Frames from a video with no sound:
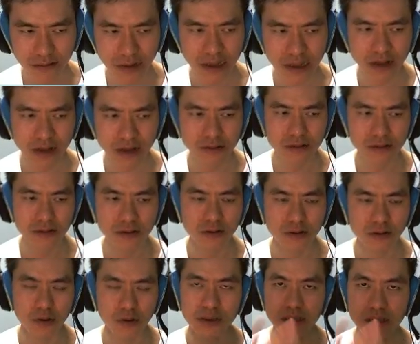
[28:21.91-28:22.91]
now
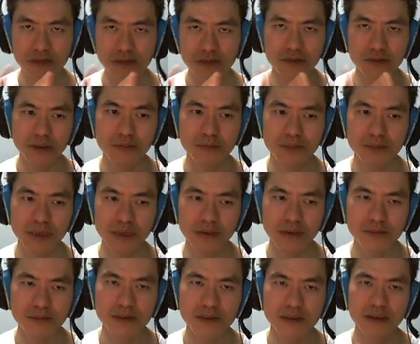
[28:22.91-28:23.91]
only these 3 teams